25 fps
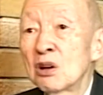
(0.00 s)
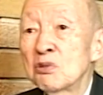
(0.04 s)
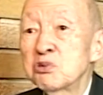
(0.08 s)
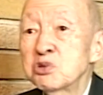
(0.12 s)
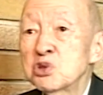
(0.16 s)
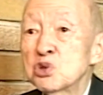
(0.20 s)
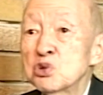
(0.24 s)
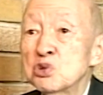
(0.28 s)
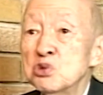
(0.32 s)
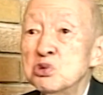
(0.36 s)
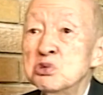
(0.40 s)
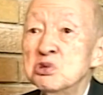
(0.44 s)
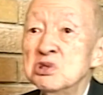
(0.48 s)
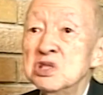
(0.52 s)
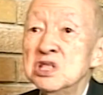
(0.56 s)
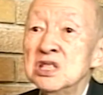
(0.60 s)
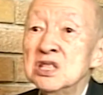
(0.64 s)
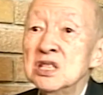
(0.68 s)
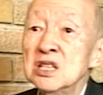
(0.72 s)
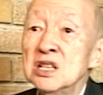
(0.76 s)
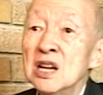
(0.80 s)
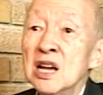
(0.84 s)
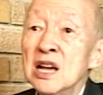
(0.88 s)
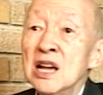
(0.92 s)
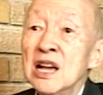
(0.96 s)
of school
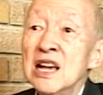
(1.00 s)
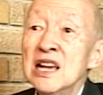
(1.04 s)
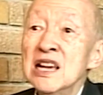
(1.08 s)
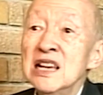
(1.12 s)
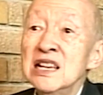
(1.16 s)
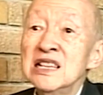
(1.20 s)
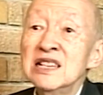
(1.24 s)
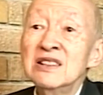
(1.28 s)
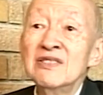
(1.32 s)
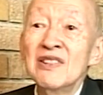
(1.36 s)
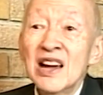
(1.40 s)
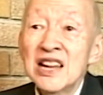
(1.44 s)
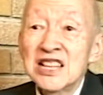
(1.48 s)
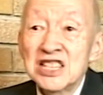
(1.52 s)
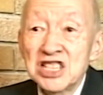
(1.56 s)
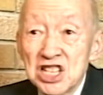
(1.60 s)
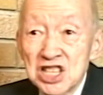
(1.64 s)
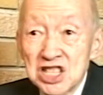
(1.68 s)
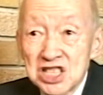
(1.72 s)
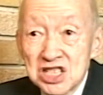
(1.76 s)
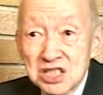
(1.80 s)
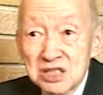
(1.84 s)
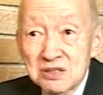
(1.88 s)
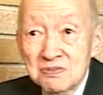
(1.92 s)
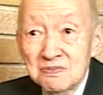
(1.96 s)

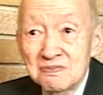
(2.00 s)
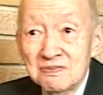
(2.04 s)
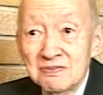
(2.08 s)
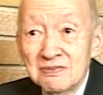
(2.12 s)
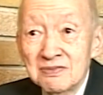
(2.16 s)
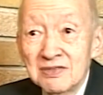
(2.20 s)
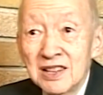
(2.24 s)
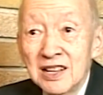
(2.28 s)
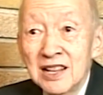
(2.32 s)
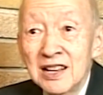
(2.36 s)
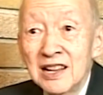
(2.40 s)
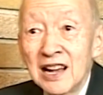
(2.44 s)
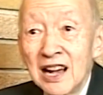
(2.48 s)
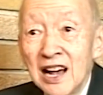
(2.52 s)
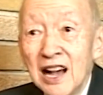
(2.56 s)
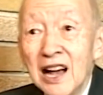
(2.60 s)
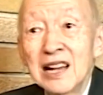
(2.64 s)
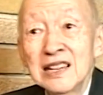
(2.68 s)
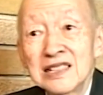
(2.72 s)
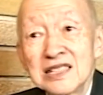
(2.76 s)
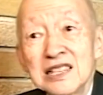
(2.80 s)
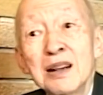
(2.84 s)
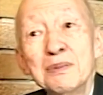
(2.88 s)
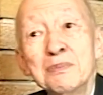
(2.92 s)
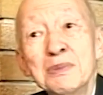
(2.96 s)
evangelism.
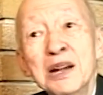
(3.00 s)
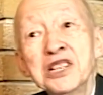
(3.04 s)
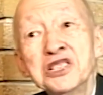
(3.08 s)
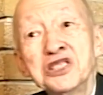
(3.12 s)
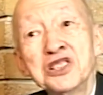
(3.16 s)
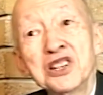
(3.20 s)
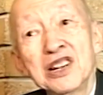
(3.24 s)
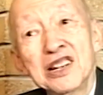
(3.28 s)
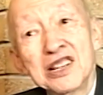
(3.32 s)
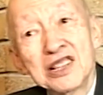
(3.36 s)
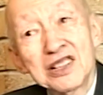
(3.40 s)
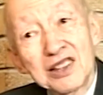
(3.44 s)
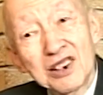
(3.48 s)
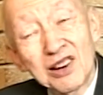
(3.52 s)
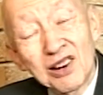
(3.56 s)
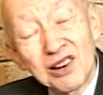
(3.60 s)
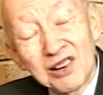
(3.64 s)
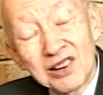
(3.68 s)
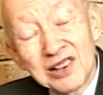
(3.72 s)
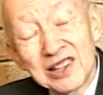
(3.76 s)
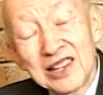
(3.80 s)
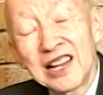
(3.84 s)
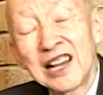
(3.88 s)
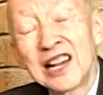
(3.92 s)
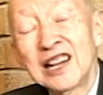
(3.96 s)
I shall mention later
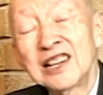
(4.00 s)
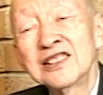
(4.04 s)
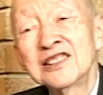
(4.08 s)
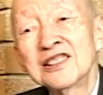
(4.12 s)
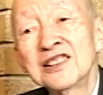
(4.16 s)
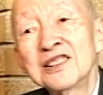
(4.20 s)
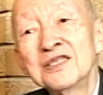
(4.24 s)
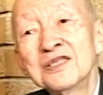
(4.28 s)
on, yes.